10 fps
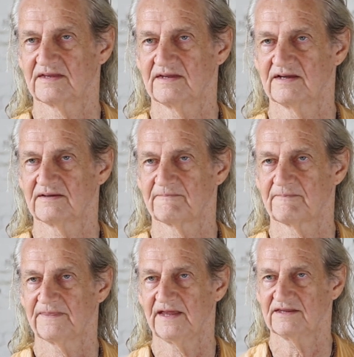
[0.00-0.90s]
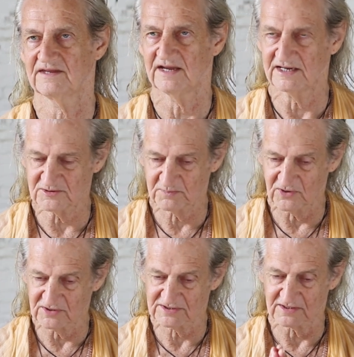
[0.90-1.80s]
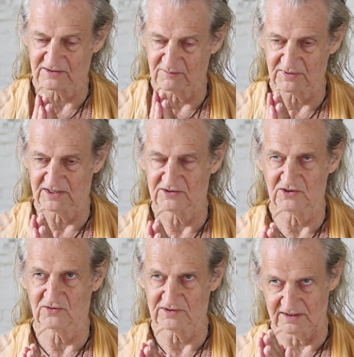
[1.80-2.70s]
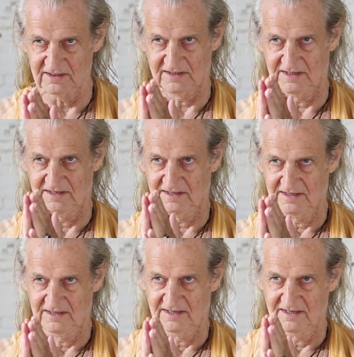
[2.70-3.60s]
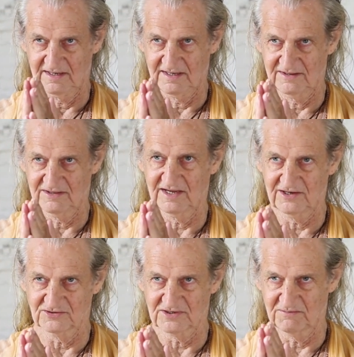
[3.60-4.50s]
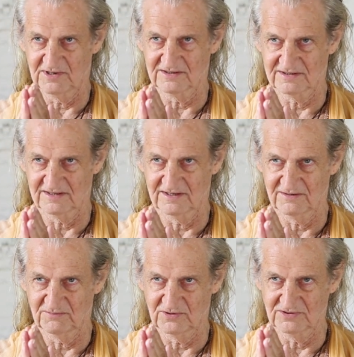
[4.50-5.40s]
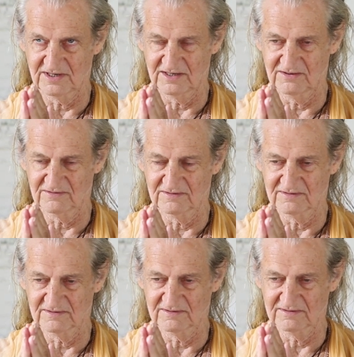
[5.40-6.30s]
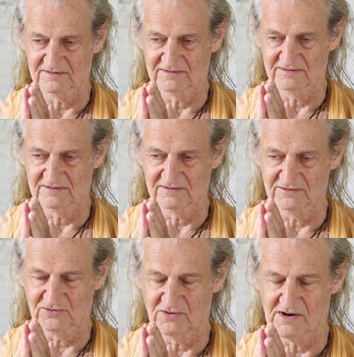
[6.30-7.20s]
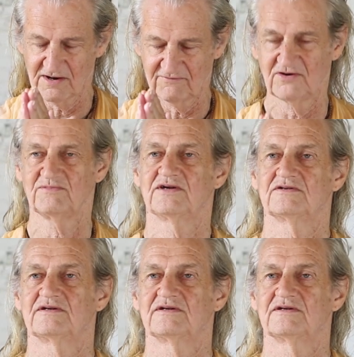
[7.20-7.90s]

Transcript: Yeah. And that each person can be a yogi. And thank you so much. I appreciate your inquiry very much.